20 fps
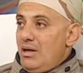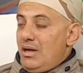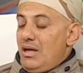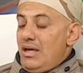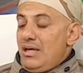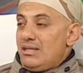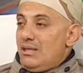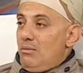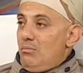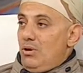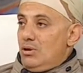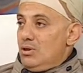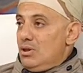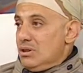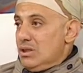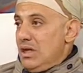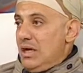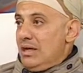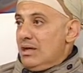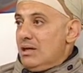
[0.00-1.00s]
he's a
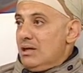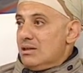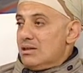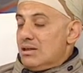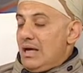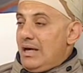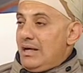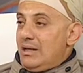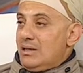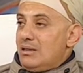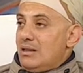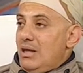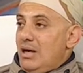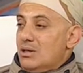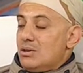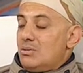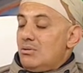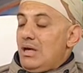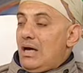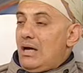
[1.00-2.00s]
motorcyclist, and
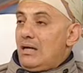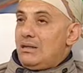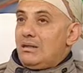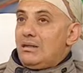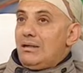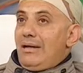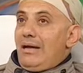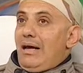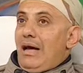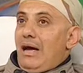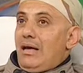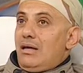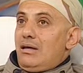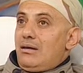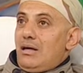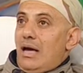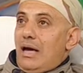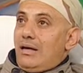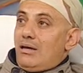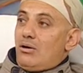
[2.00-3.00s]
actually, I, I,
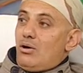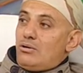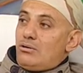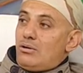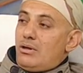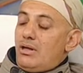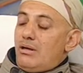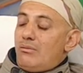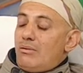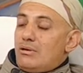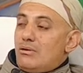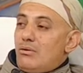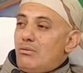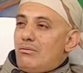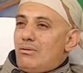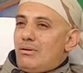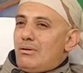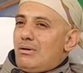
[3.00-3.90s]
I got to him and to,